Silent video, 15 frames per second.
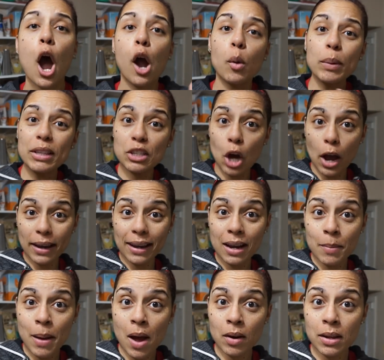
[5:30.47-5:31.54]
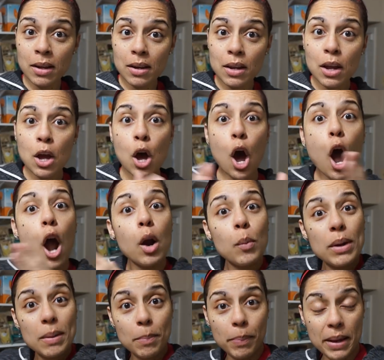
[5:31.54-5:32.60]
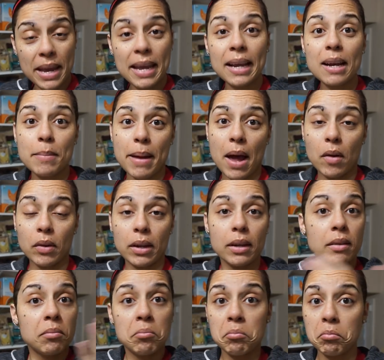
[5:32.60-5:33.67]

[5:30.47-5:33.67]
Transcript: Are we talking about it? Are we being about it?